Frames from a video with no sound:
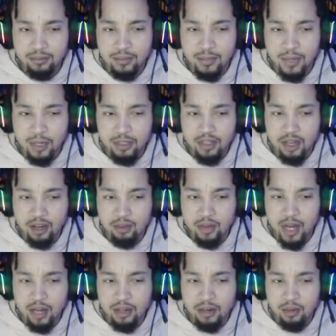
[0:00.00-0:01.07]
I'll show you what
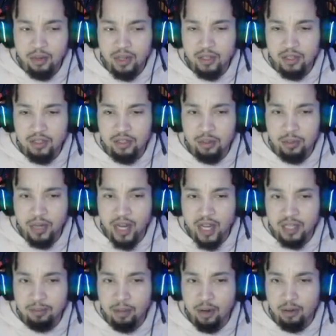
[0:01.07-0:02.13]
I do with stupid
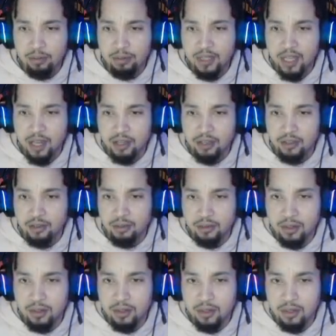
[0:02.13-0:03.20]
ass perps like you.
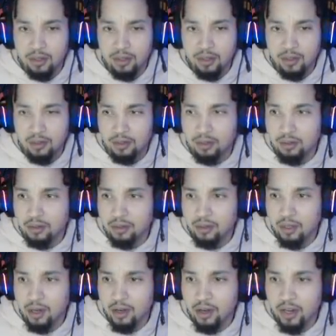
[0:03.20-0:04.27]

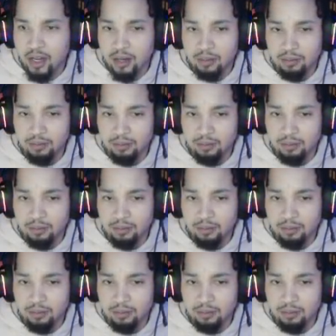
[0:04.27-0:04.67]
Hurry up.